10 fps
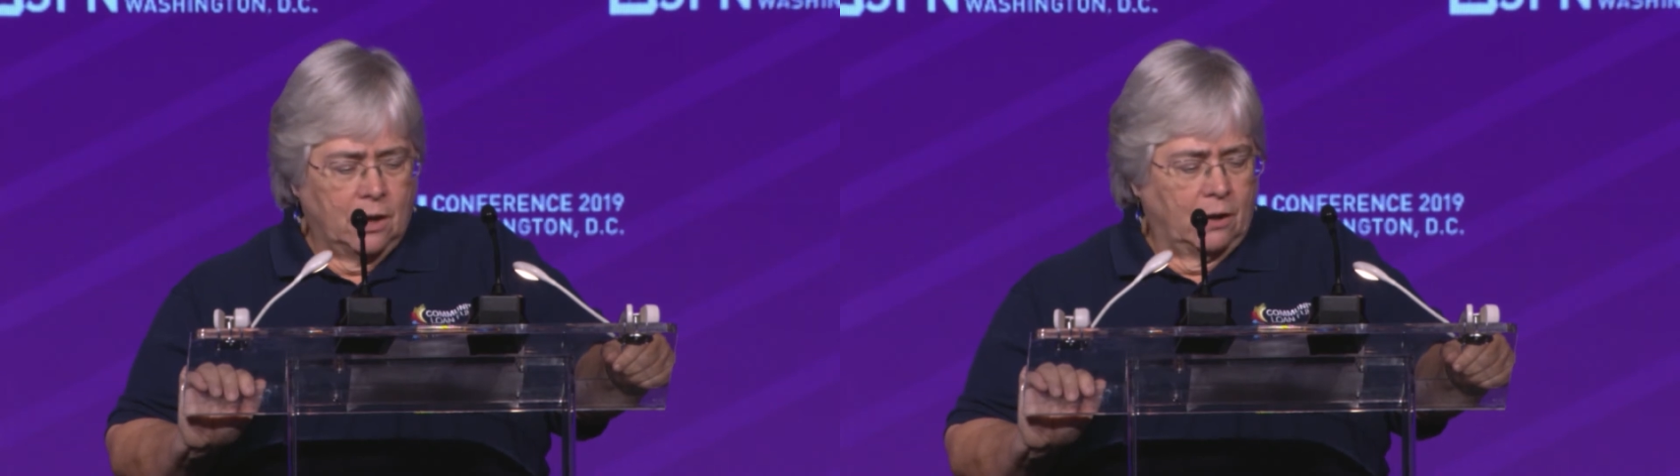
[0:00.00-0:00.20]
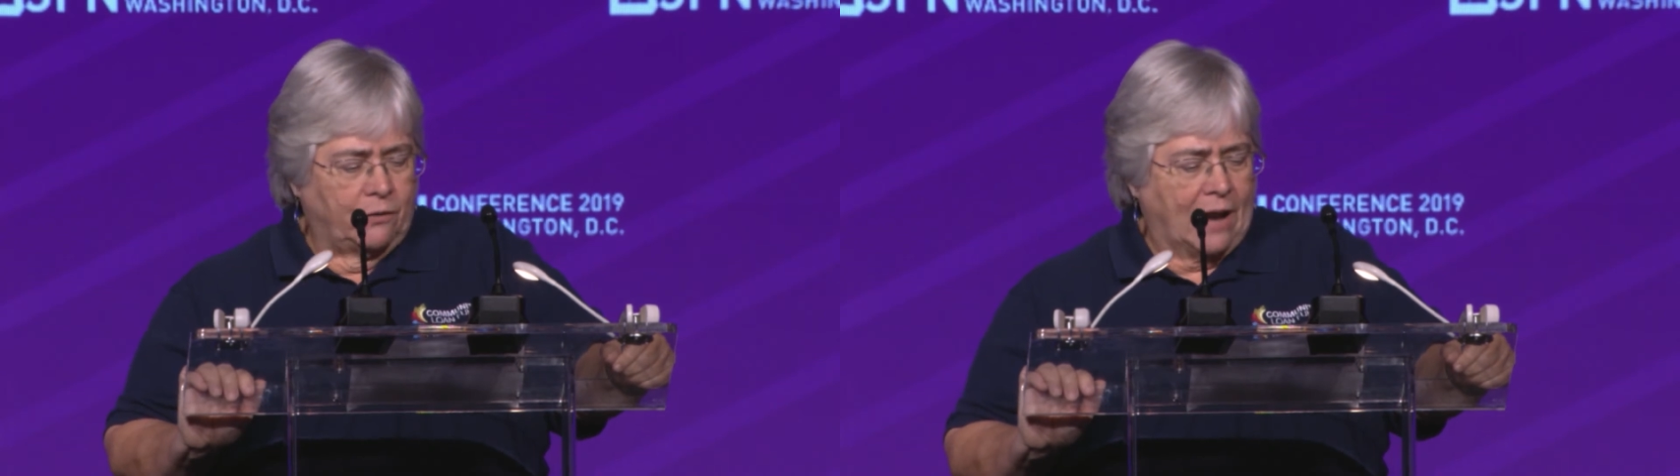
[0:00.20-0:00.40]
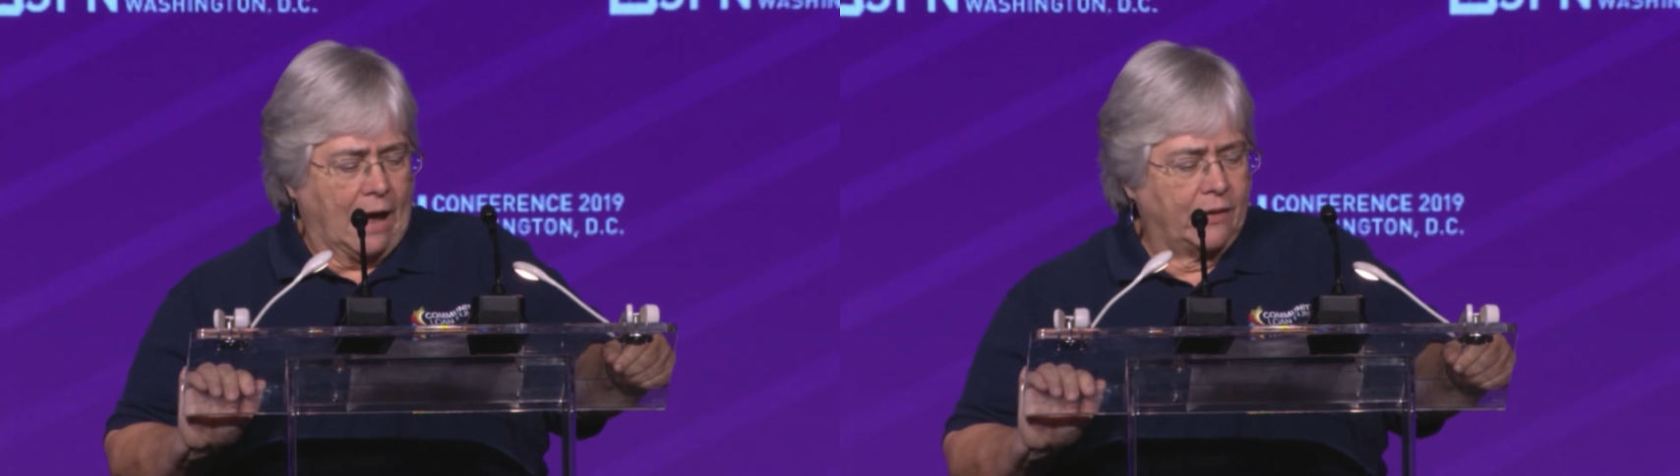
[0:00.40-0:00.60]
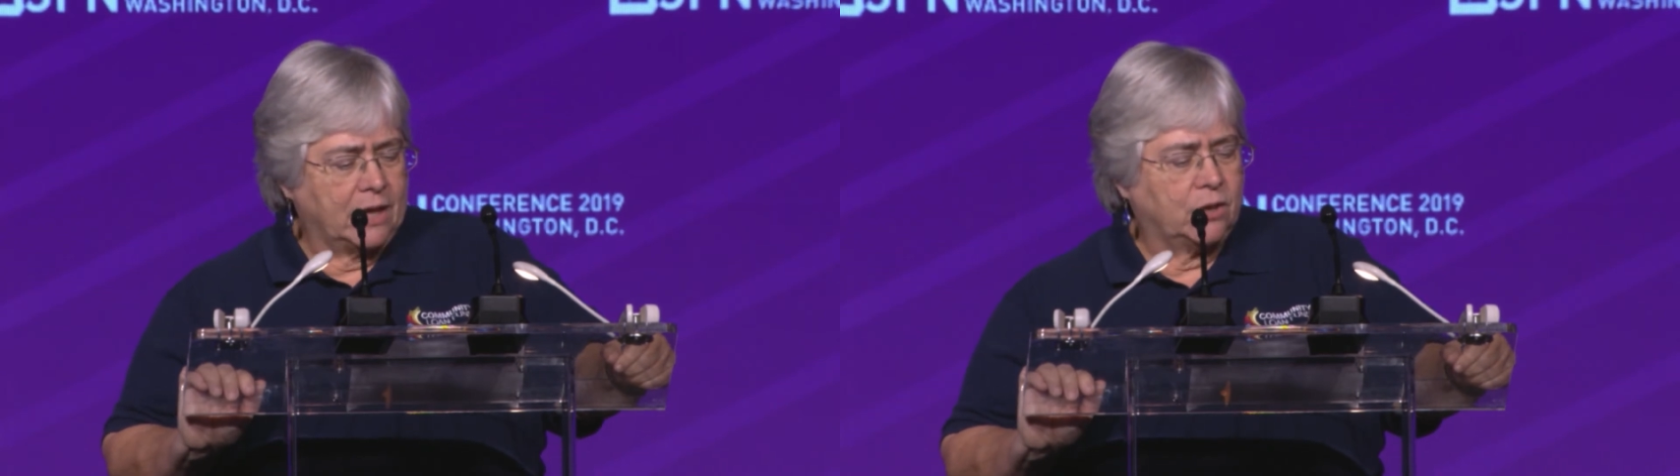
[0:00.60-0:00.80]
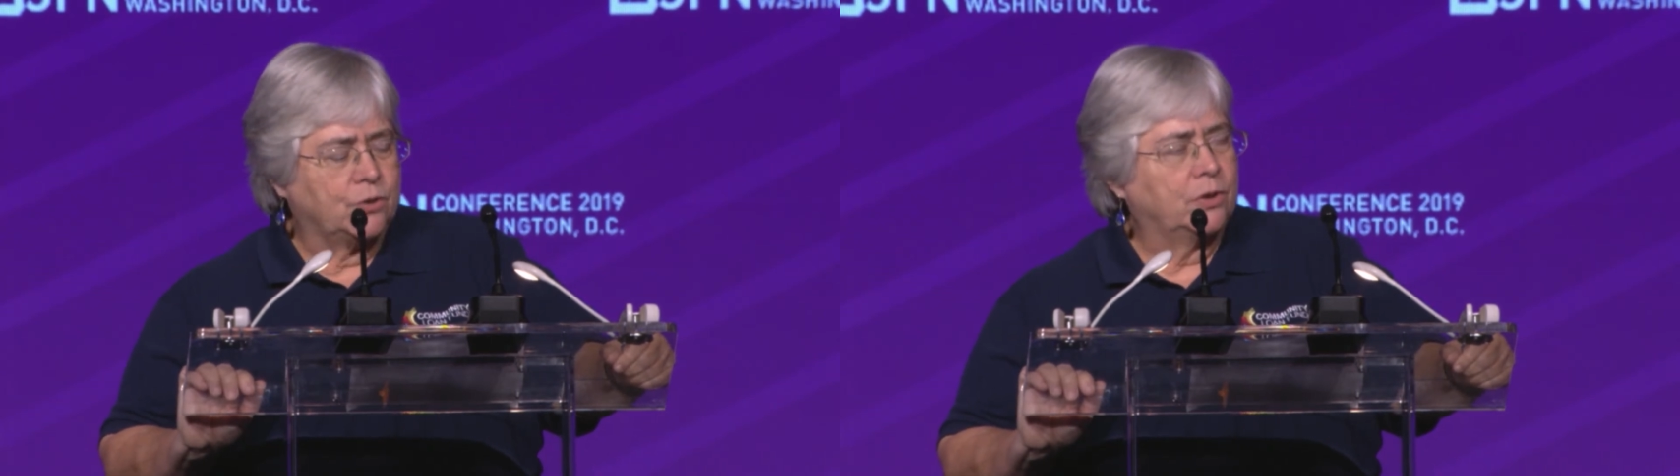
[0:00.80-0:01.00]
for how they
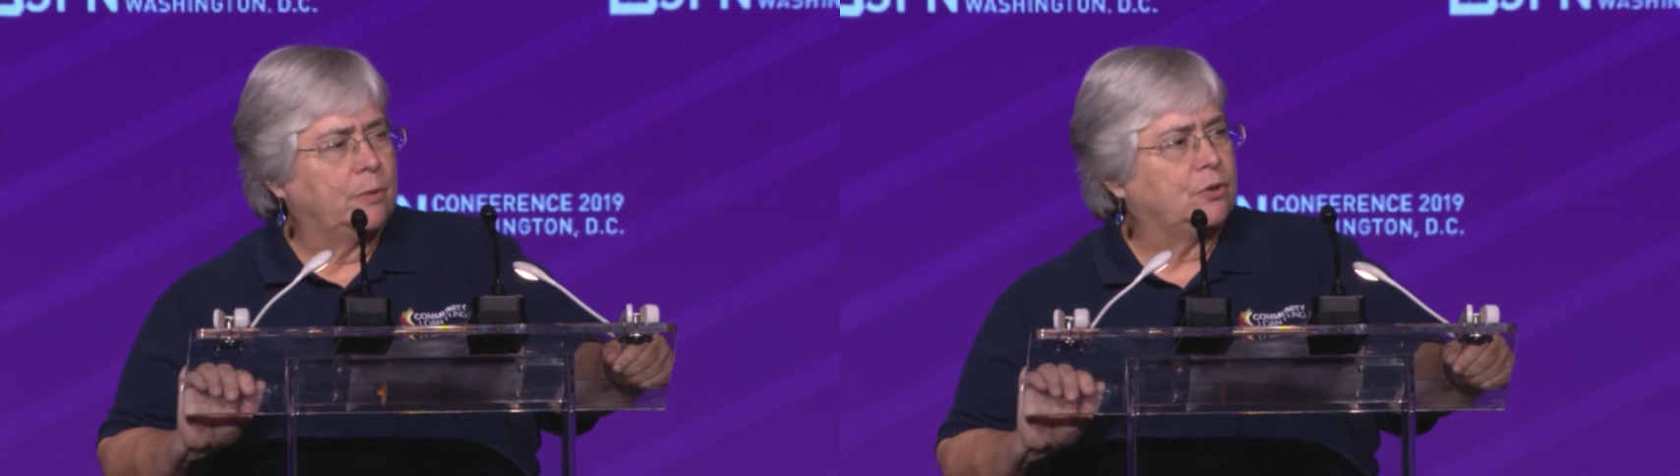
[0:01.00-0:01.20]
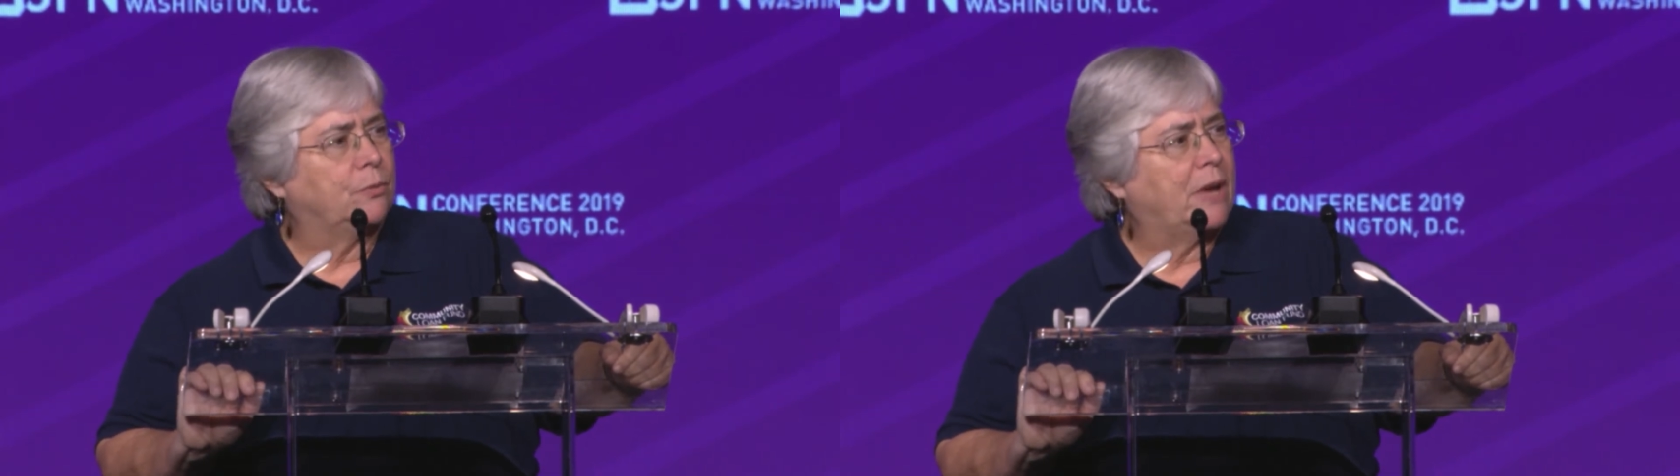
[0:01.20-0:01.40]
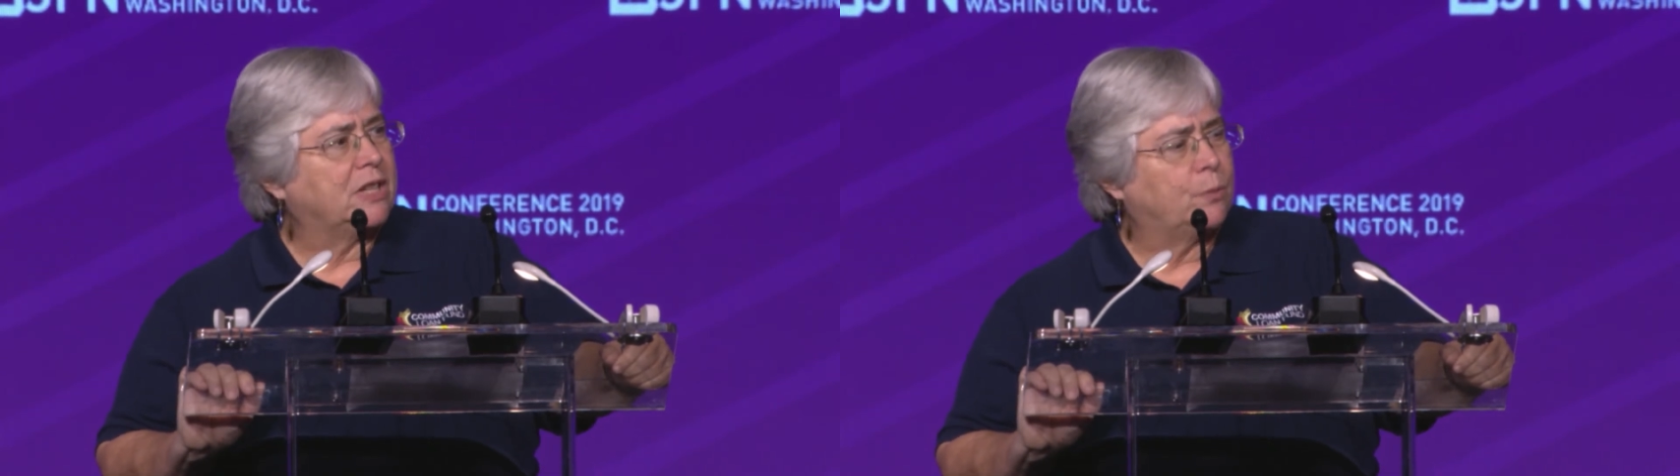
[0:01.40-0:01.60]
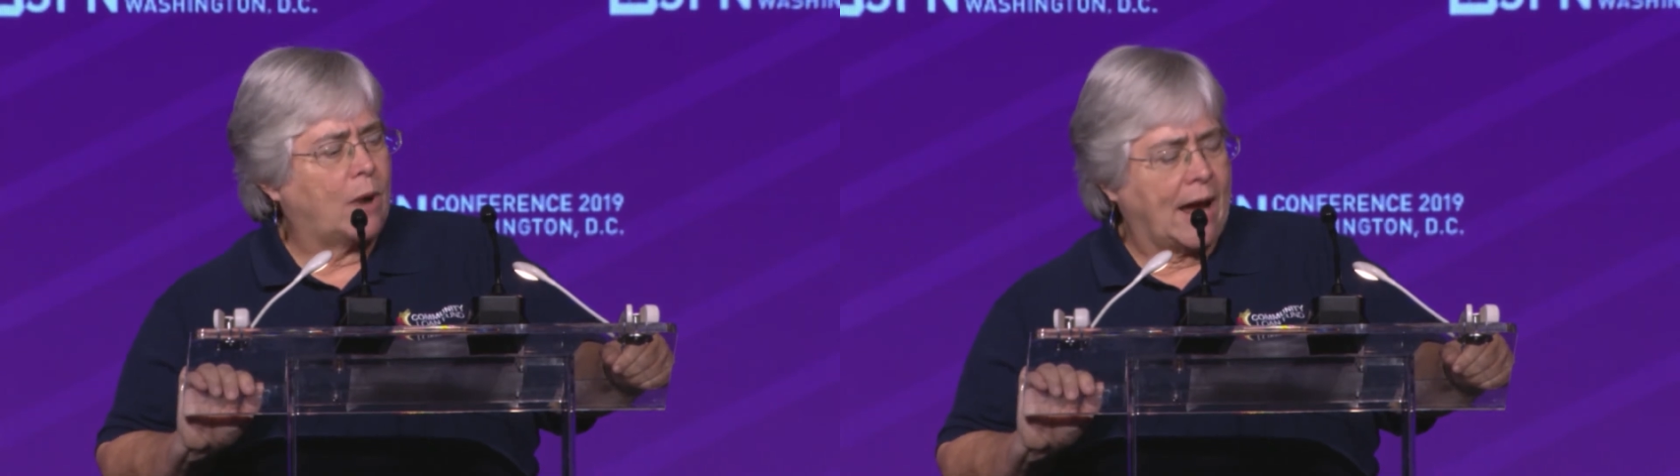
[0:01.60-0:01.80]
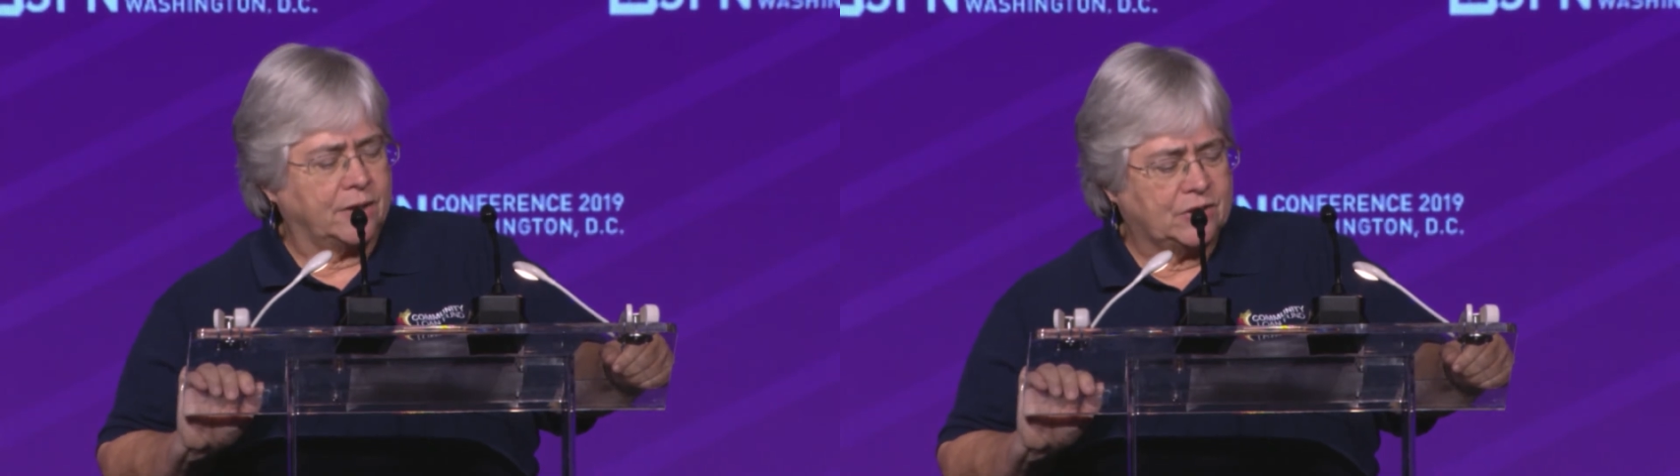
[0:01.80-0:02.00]
contribute to best
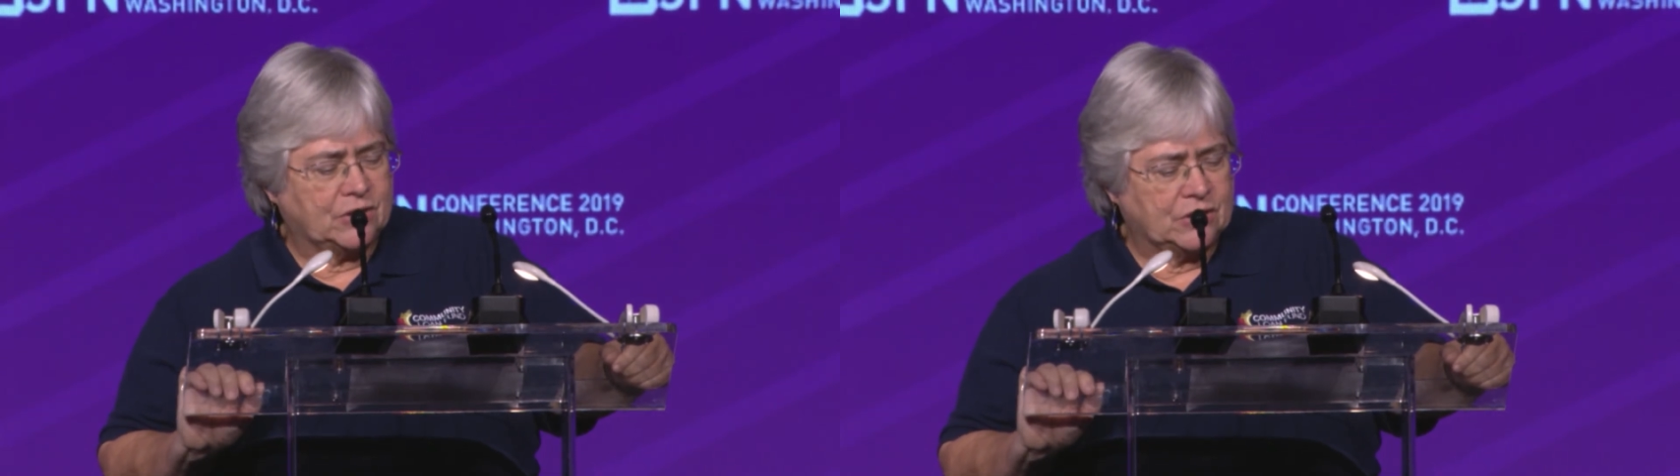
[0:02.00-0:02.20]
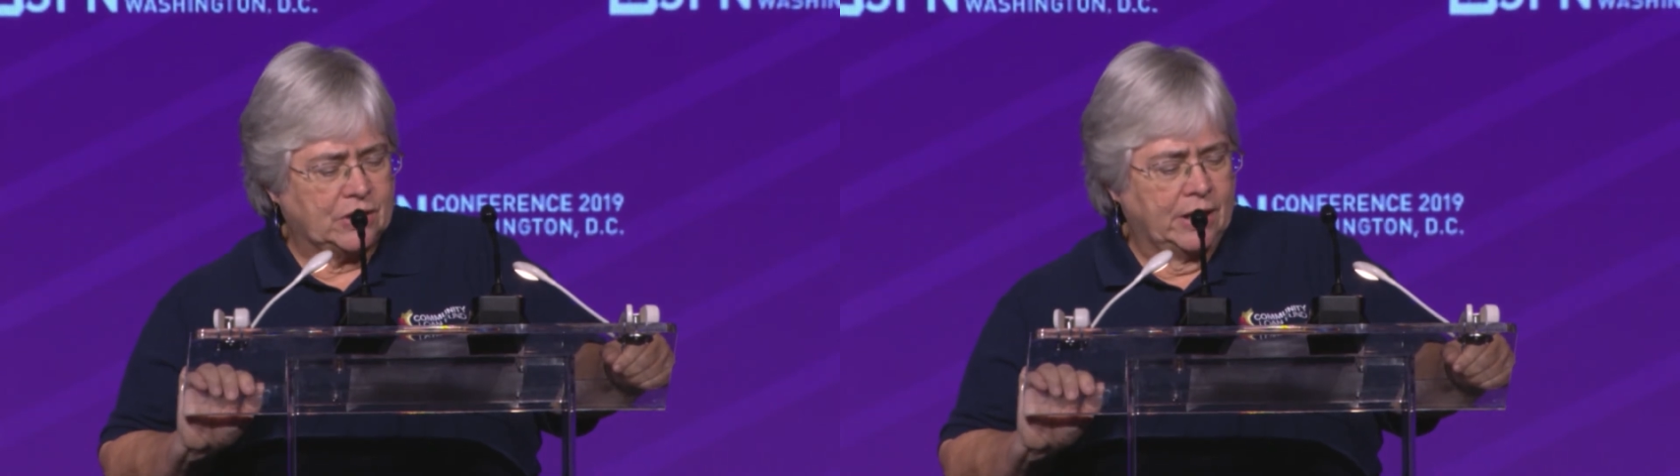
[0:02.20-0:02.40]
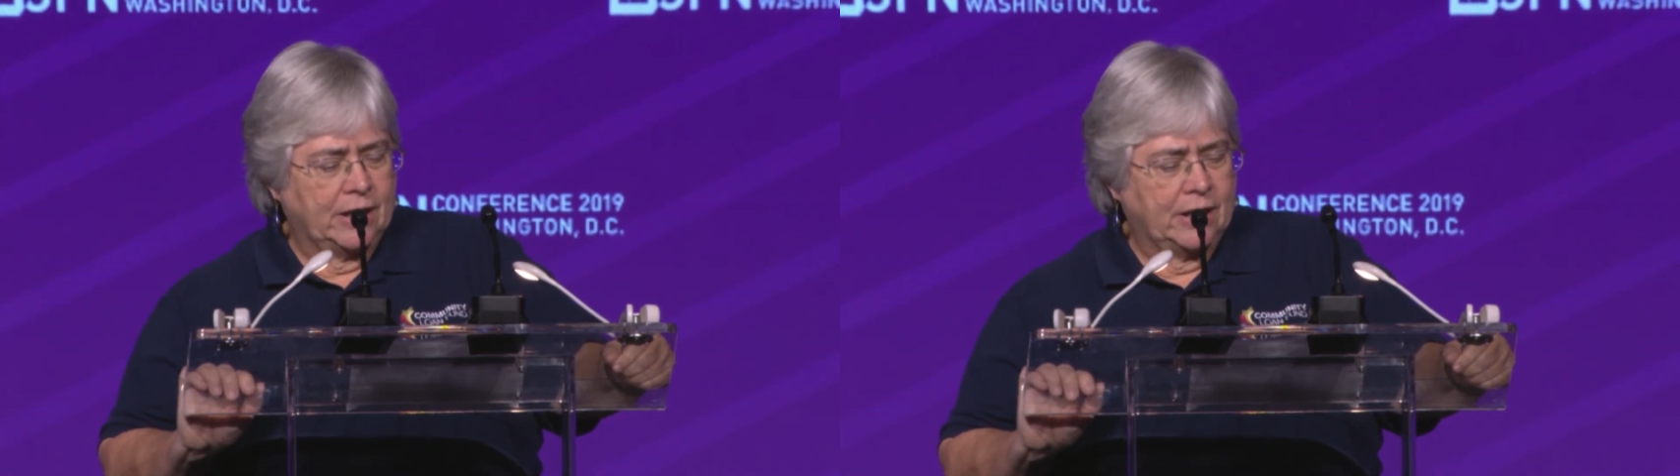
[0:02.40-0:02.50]
practices,